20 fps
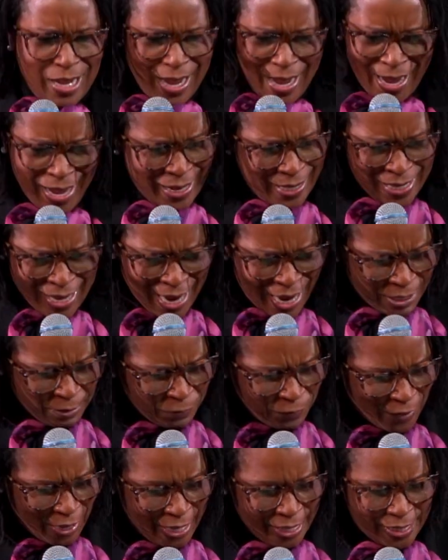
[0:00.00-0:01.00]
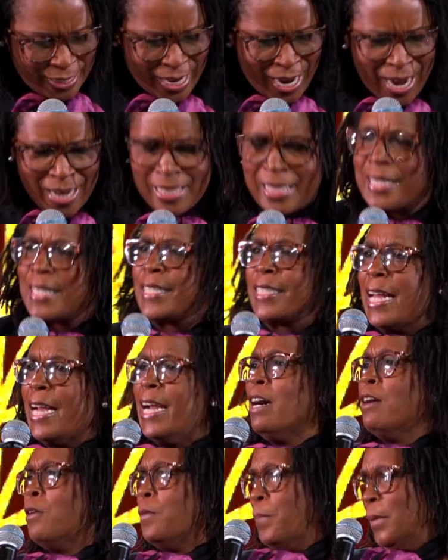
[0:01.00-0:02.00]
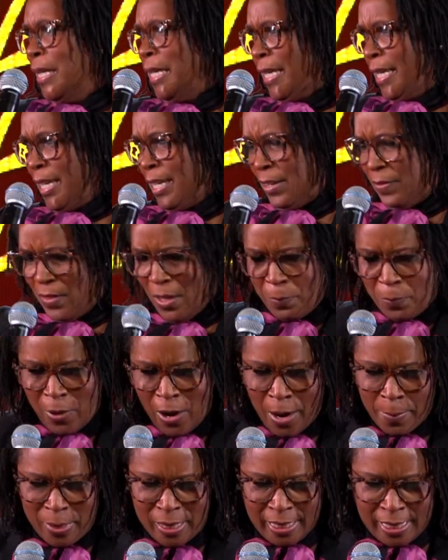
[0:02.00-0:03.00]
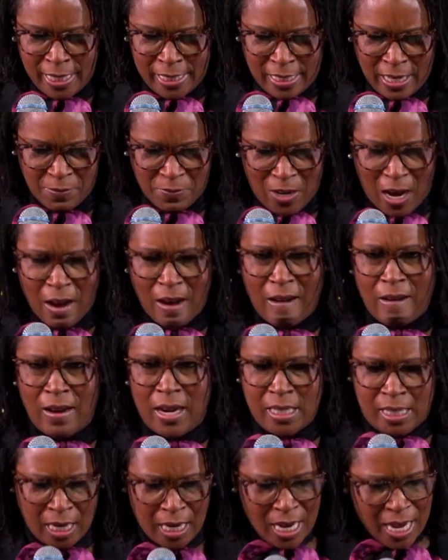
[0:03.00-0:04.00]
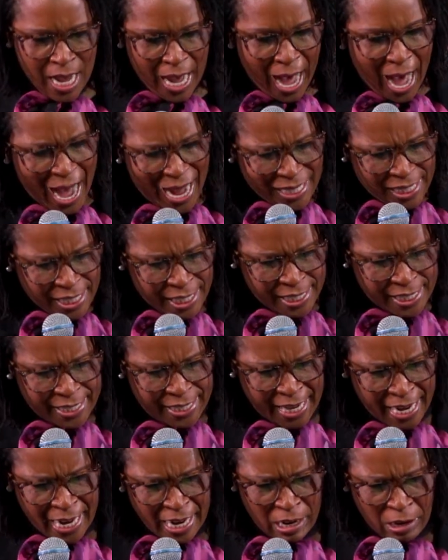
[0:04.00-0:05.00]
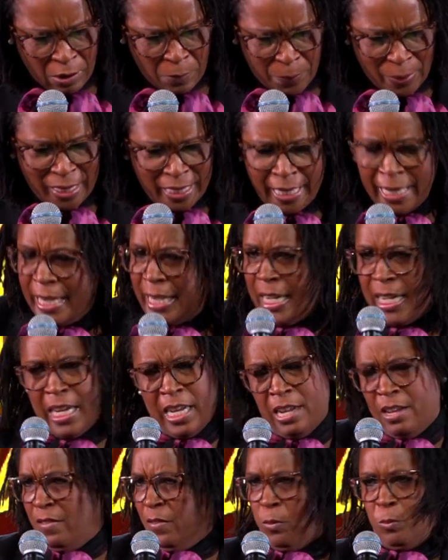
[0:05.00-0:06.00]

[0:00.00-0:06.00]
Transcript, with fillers: and not faint. I still believe the promises of God. I still believe